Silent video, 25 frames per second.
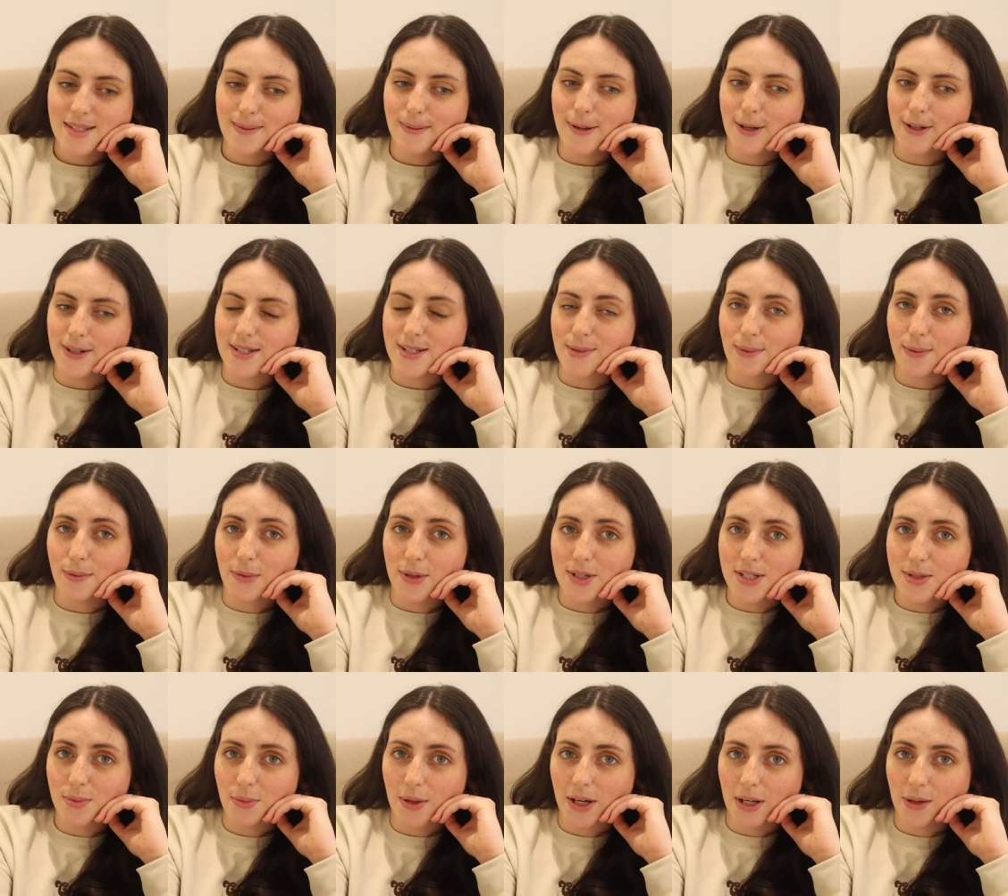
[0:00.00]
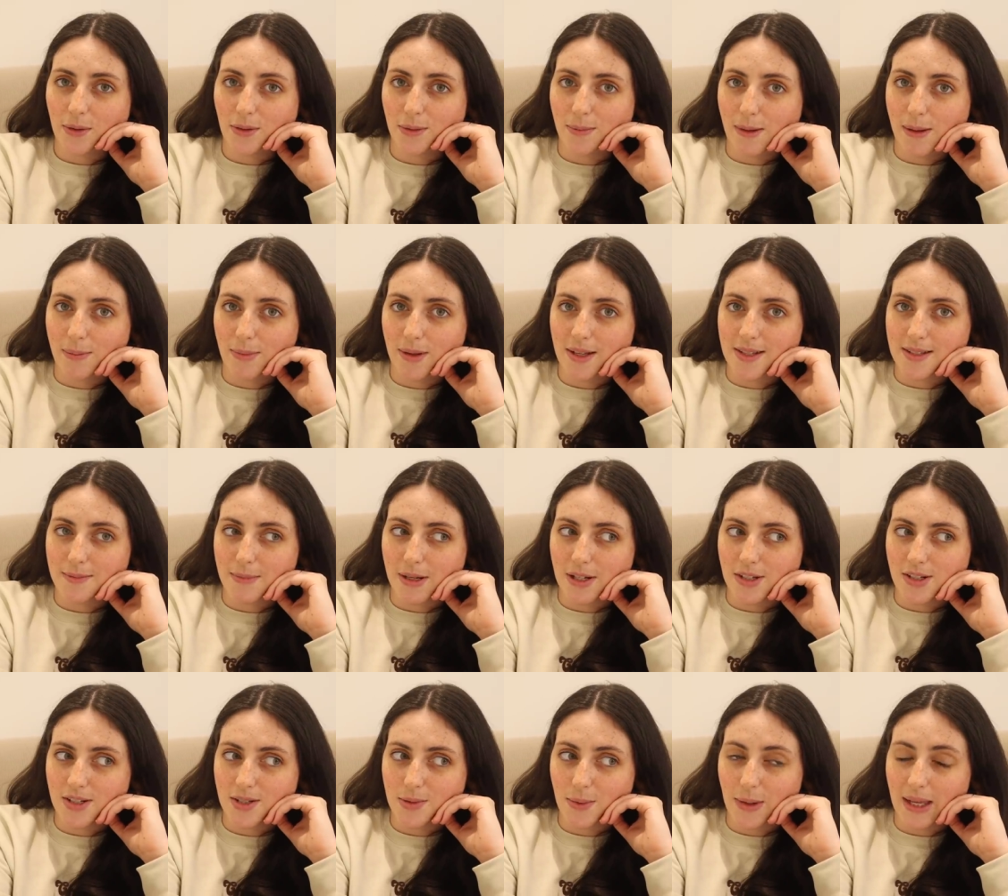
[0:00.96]
To be honest, we want to work with people as
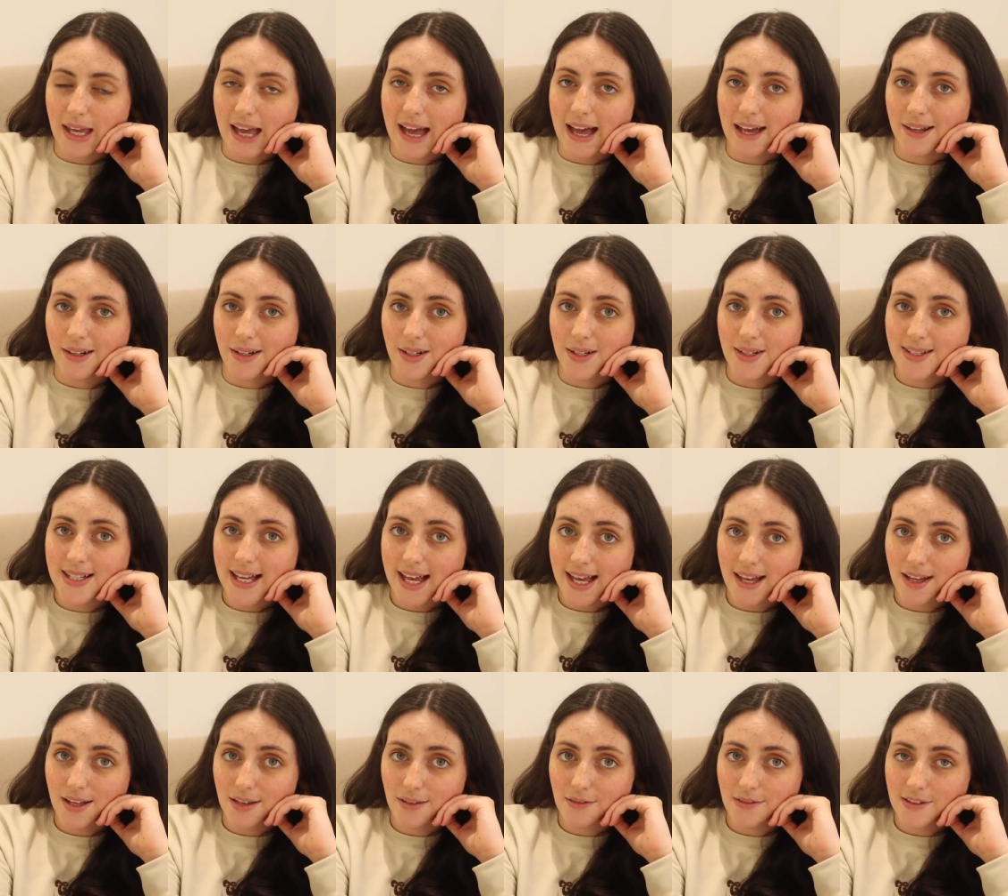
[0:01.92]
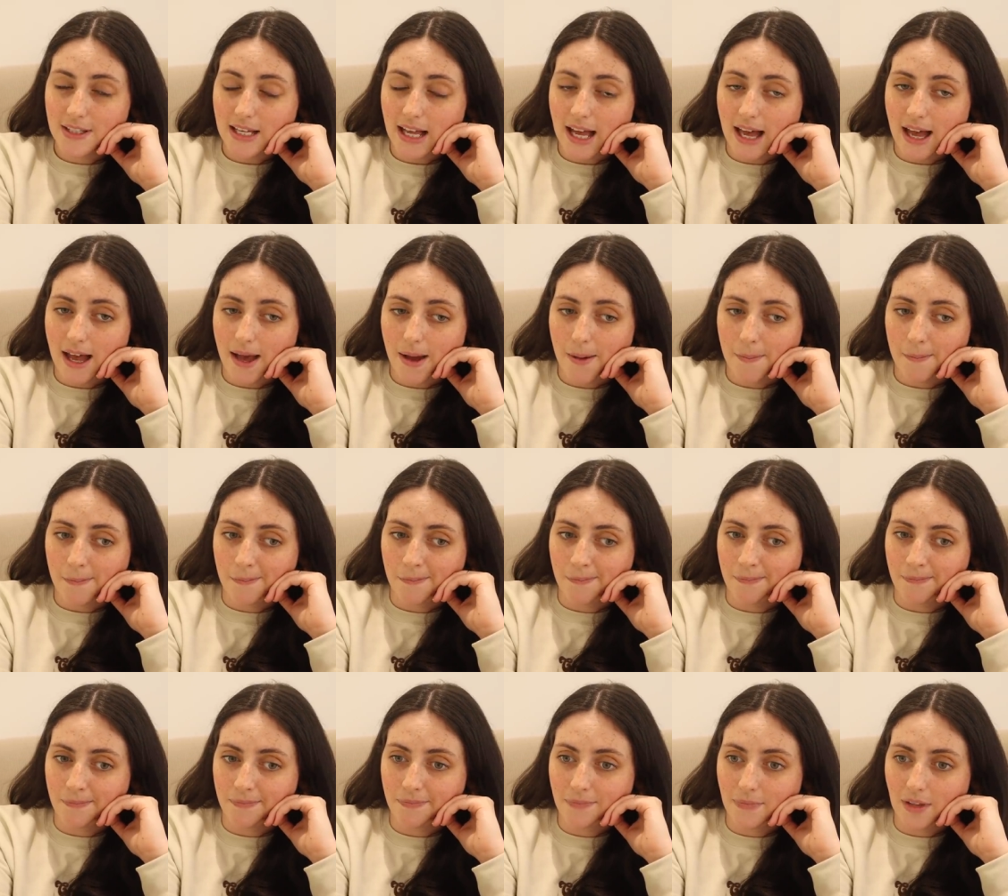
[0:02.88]
much as we can ourselves
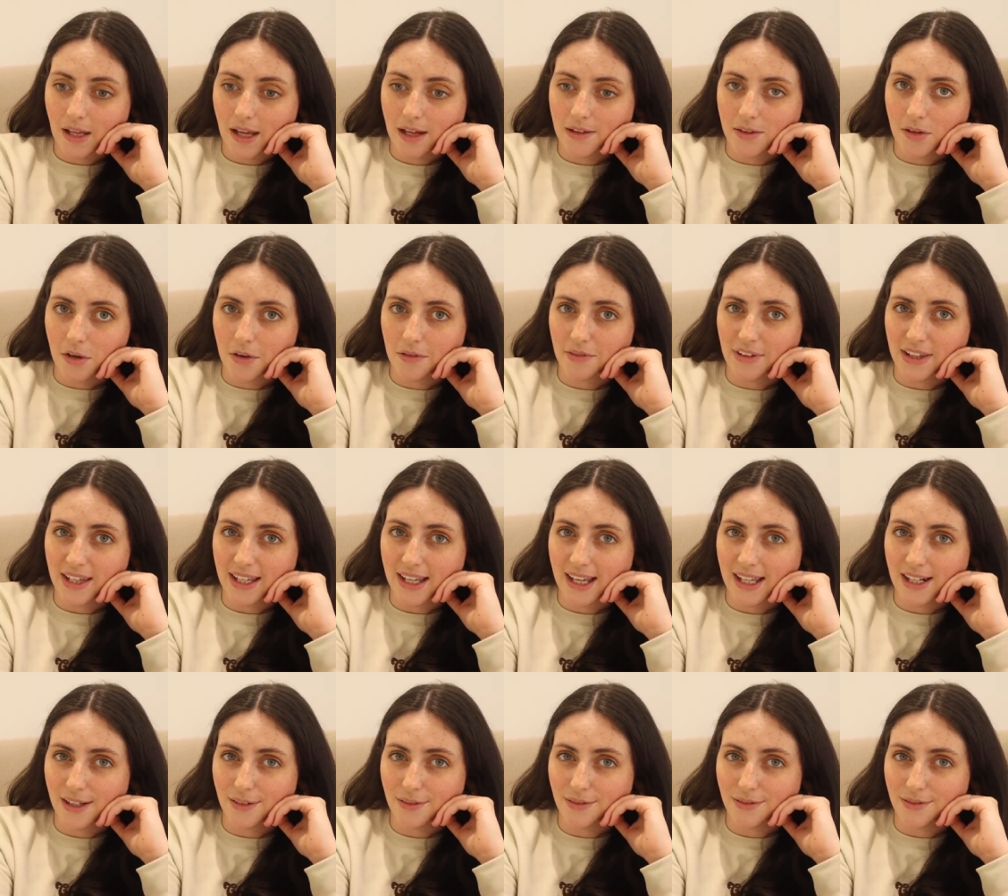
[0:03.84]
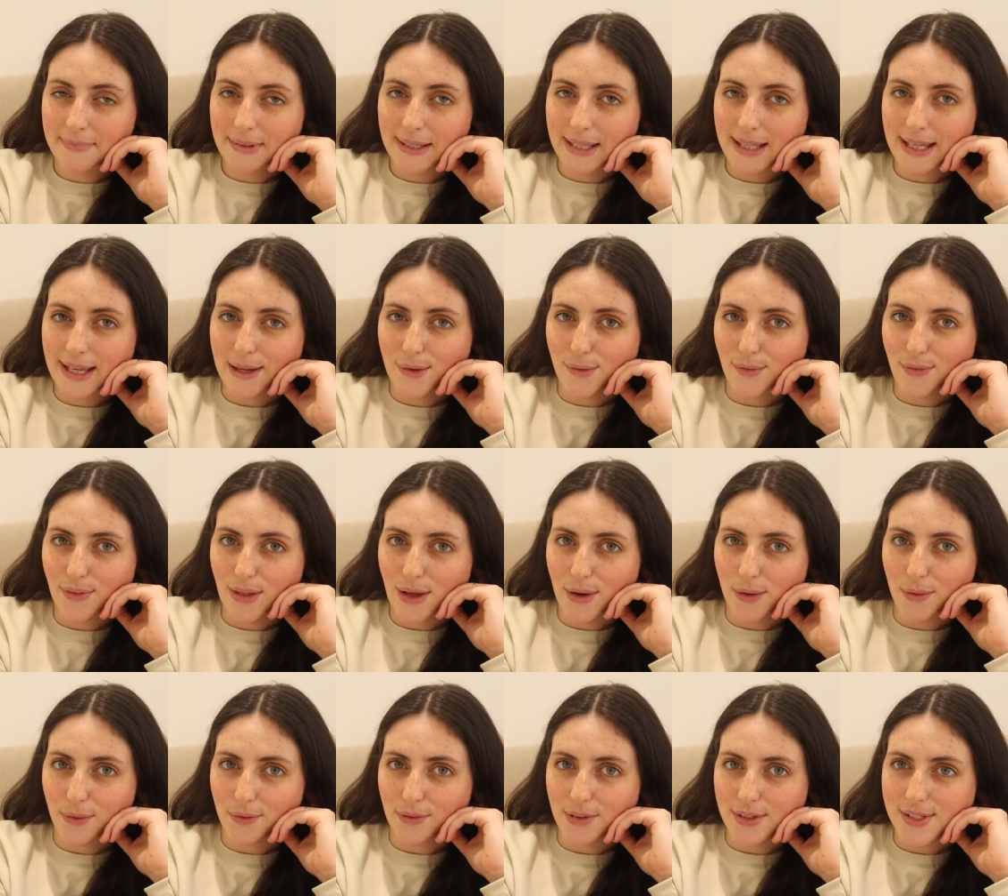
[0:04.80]
um, and not really kind of give
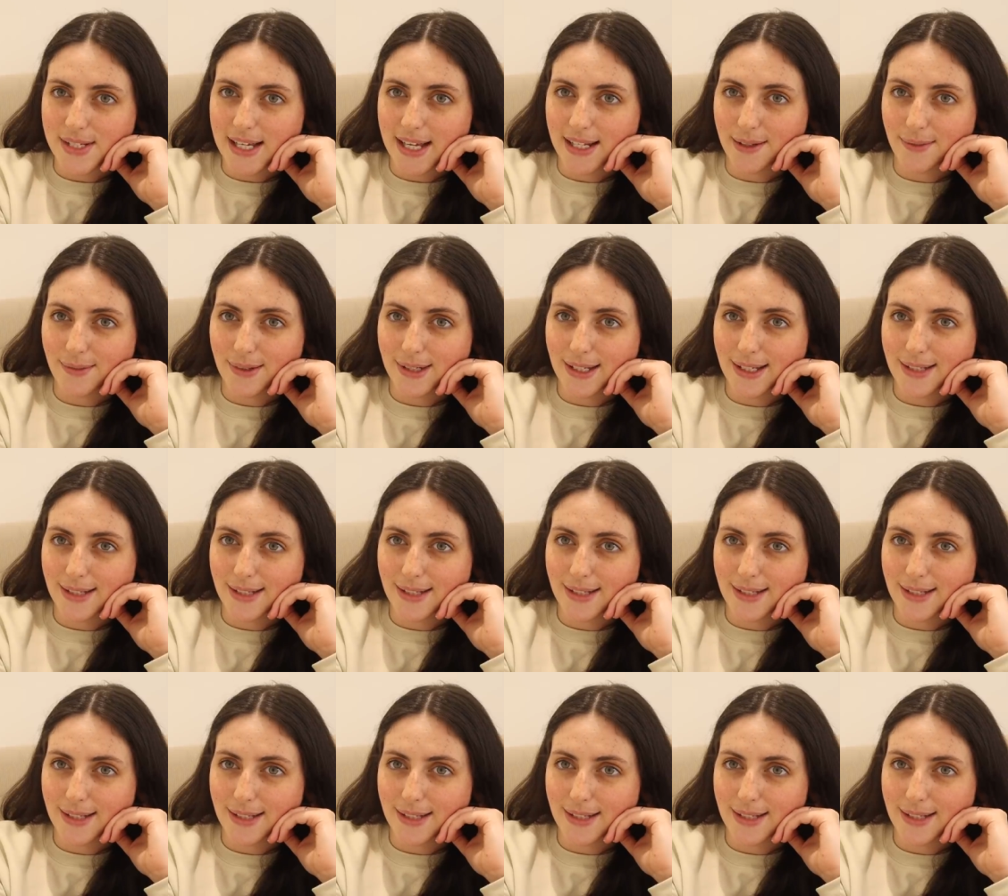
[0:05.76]
that over to anyone